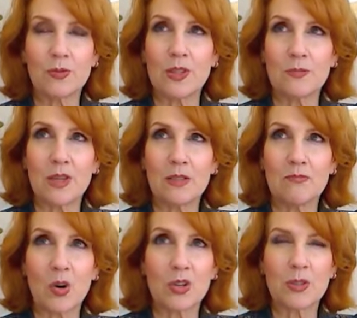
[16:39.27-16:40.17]
It was
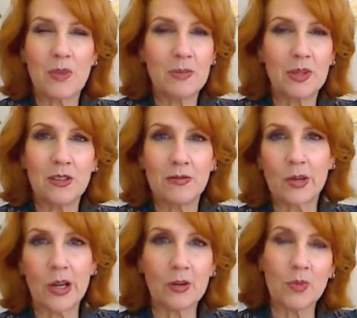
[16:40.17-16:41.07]
mid-March, maybe
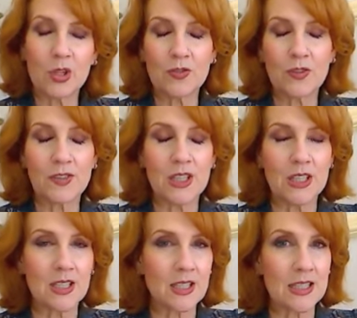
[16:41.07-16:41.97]
around March 15th,
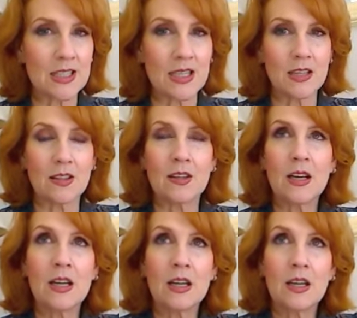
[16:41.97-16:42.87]
16th.
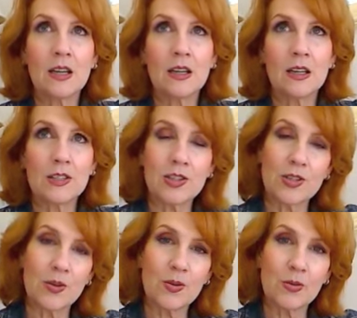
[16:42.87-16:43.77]

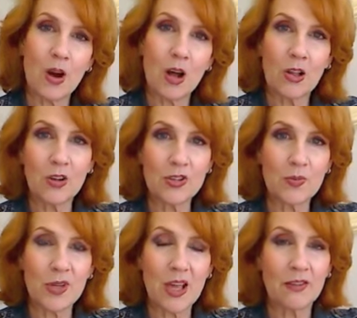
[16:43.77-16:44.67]
So I'll also
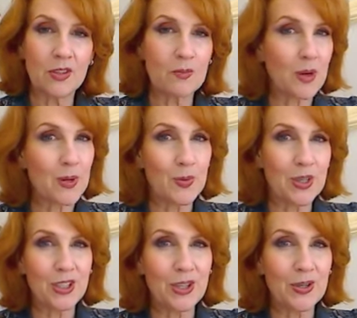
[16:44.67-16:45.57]
be having my
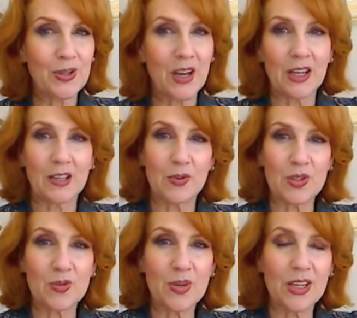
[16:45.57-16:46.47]
1-year
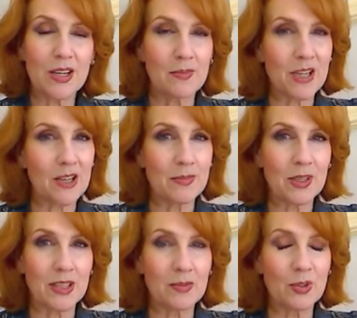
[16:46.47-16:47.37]
anniversary coming up,
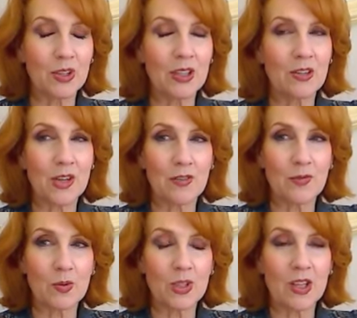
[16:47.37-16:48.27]
and I'm really looking
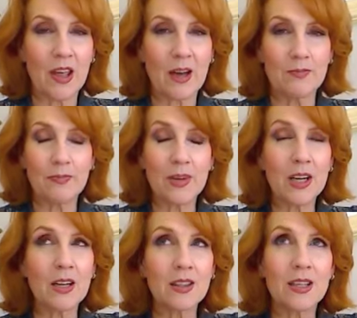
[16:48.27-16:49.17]
forward to that. But
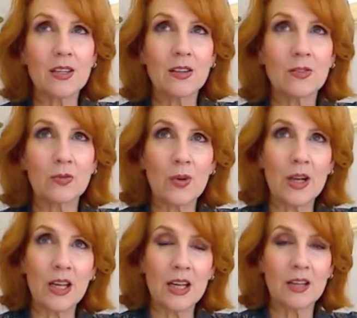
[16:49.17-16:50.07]
I think
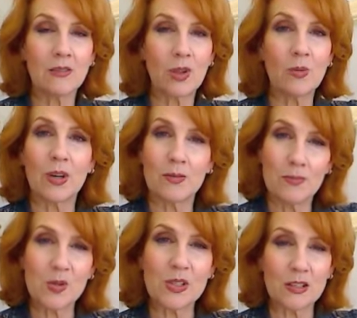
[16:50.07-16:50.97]
right ahead of me, what I'm
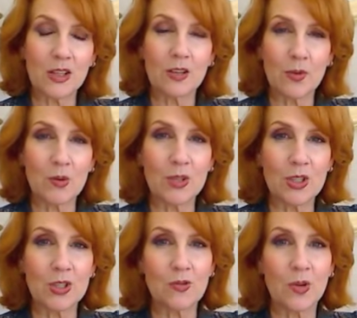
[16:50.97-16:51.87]
most looking forward
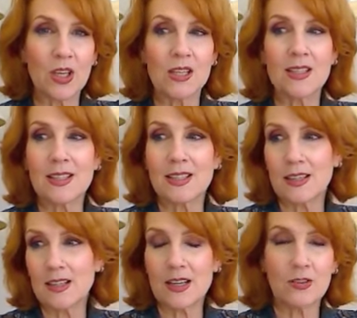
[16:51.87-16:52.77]
to doing is
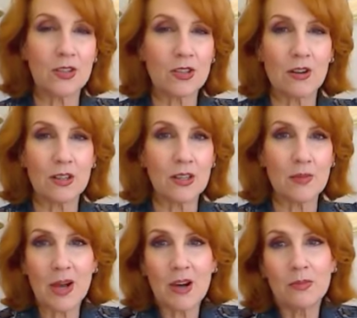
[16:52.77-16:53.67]
sitting down and talking
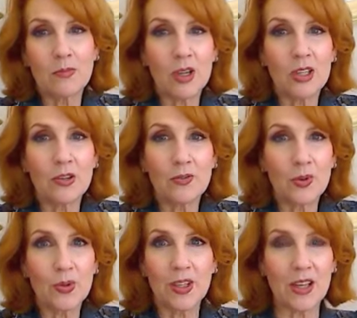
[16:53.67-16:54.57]
about my year of
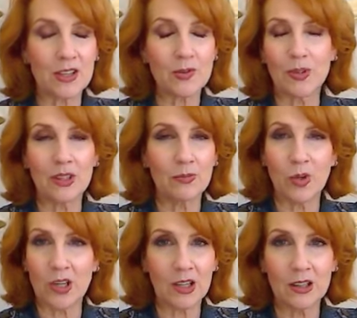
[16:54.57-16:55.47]
Going Natural and
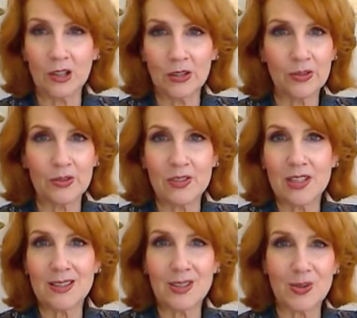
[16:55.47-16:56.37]
what I learned
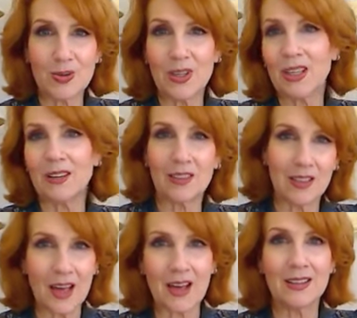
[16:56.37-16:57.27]
during
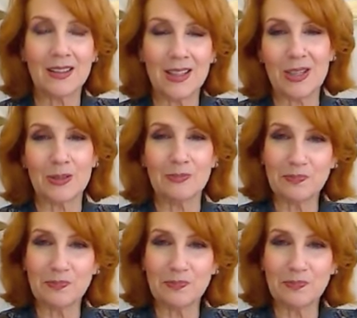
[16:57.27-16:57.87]
that year.